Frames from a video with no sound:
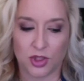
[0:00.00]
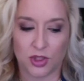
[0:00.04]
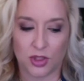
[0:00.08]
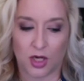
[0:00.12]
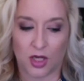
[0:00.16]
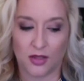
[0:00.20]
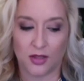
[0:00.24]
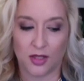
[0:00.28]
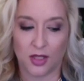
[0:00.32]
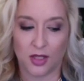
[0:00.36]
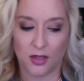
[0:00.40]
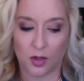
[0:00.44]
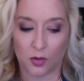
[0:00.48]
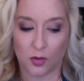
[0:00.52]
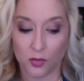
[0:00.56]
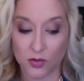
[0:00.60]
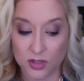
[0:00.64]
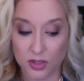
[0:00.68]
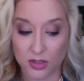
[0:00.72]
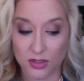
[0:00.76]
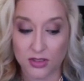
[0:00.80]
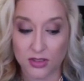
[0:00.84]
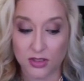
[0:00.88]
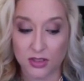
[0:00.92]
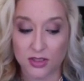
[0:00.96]
and then there was
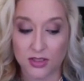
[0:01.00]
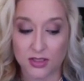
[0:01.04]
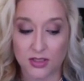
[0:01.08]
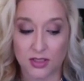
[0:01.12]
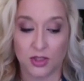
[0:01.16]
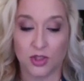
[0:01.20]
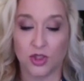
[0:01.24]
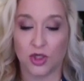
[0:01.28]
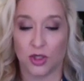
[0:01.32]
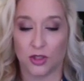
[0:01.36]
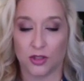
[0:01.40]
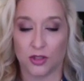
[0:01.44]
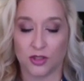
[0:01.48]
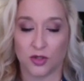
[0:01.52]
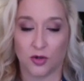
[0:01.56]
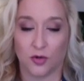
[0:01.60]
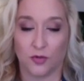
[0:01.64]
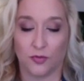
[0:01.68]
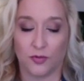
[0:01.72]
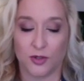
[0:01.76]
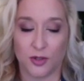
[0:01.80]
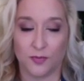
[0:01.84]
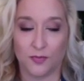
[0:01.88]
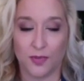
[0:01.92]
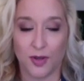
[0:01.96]
a decision. So
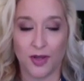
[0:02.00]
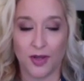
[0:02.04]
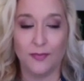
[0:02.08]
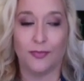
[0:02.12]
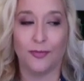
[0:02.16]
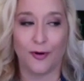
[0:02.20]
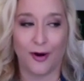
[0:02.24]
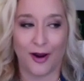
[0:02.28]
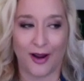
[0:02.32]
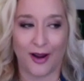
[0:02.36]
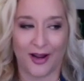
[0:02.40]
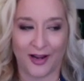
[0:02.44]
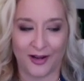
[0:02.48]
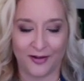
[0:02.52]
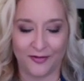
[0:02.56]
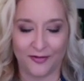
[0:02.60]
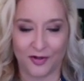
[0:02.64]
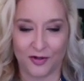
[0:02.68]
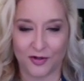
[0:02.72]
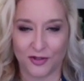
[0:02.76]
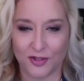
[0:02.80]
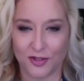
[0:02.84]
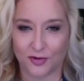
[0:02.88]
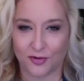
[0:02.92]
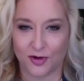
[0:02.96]
to be brave,
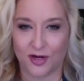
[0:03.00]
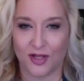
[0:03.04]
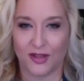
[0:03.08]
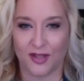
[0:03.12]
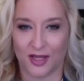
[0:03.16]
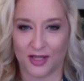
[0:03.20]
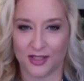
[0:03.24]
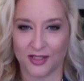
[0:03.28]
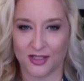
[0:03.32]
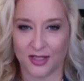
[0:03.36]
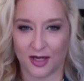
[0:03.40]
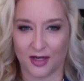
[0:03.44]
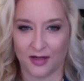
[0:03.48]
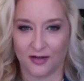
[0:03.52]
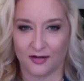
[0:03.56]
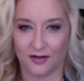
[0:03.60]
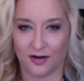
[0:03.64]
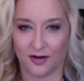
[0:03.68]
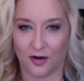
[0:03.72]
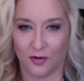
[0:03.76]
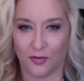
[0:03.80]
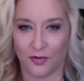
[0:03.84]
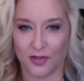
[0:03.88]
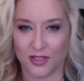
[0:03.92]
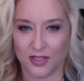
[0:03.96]
there's three things I
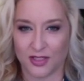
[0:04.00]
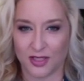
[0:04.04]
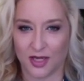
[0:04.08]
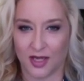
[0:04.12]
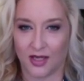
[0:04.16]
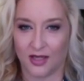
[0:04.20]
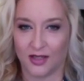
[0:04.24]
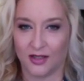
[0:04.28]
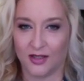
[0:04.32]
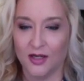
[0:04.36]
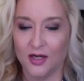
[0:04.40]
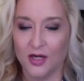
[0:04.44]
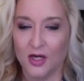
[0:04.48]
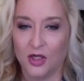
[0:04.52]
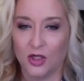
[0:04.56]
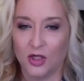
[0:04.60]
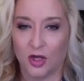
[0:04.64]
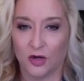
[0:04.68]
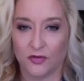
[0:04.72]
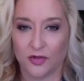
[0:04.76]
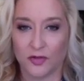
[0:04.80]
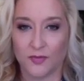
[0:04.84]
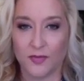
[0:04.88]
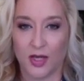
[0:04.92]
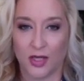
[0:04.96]
always say. You
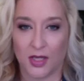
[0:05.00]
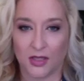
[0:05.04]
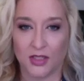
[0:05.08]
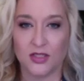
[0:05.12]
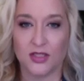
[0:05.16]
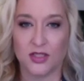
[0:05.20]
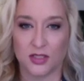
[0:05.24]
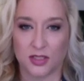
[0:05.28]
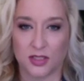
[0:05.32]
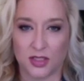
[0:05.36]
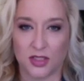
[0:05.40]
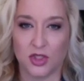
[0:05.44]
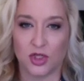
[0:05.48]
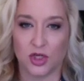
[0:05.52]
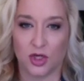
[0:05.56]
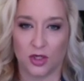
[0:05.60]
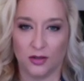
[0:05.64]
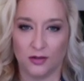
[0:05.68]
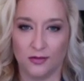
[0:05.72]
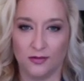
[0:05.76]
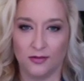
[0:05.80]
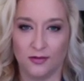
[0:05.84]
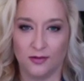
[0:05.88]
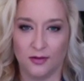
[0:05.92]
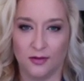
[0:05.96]
have to make the
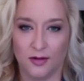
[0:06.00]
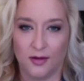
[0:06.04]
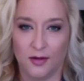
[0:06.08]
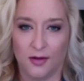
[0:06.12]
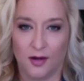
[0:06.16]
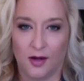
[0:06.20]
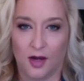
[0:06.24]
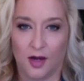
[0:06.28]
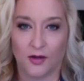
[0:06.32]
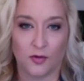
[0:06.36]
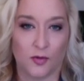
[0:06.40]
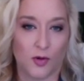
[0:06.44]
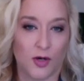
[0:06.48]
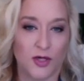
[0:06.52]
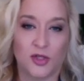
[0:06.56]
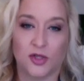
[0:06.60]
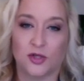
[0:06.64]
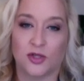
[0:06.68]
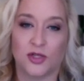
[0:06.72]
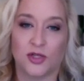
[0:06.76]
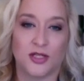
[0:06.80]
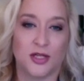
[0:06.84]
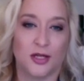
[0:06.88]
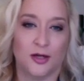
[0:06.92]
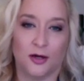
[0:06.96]
decision, mm-hmm. otherwise you're
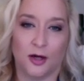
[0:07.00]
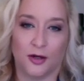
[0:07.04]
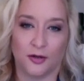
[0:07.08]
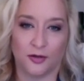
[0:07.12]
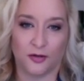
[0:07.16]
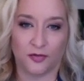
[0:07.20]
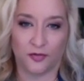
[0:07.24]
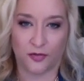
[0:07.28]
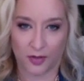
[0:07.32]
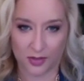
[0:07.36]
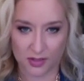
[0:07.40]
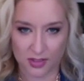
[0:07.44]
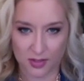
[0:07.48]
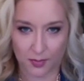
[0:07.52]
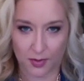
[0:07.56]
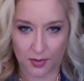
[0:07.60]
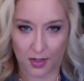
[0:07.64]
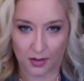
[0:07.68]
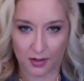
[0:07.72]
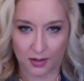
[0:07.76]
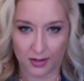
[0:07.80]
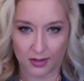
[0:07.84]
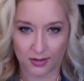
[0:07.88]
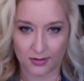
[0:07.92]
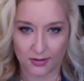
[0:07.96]
sitting on the fence
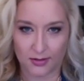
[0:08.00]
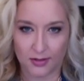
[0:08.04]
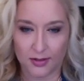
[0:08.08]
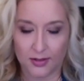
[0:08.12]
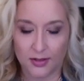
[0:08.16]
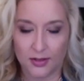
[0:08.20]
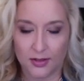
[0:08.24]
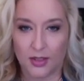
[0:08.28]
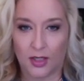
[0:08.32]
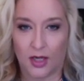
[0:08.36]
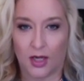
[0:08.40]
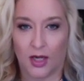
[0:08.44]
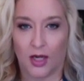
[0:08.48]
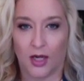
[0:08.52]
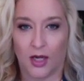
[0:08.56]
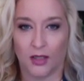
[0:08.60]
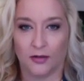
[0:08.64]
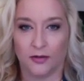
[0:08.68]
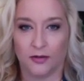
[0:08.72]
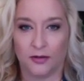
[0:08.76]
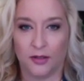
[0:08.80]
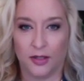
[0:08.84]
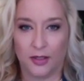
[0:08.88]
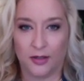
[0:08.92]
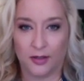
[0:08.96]
about it, mm-hmm.
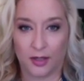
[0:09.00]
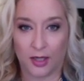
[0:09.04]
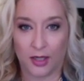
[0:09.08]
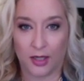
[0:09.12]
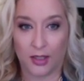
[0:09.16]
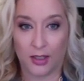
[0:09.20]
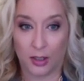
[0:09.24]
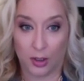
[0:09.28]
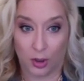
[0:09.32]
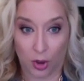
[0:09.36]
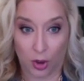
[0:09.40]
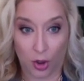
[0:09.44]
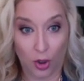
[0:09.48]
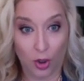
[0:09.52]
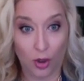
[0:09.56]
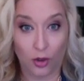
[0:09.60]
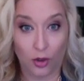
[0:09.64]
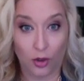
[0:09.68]
and it, it, can hurt